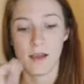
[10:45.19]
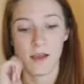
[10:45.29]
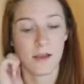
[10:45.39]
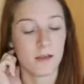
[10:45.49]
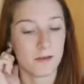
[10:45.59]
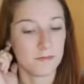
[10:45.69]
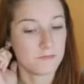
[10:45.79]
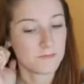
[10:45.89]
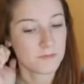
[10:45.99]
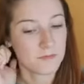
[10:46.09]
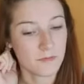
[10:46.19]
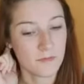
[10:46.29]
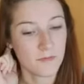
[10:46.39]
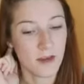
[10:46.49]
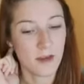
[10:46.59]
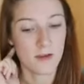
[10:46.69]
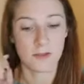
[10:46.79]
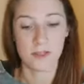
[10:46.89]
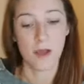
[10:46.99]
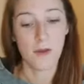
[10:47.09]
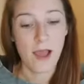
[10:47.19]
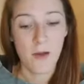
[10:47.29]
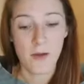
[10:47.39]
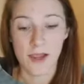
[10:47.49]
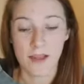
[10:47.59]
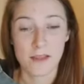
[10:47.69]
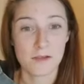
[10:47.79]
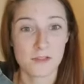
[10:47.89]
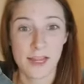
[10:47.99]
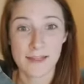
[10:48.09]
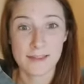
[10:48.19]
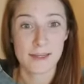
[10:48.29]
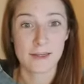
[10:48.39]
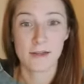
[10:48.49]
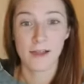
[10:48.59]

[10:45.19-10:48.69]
Um, you know, show how it got those stains out of your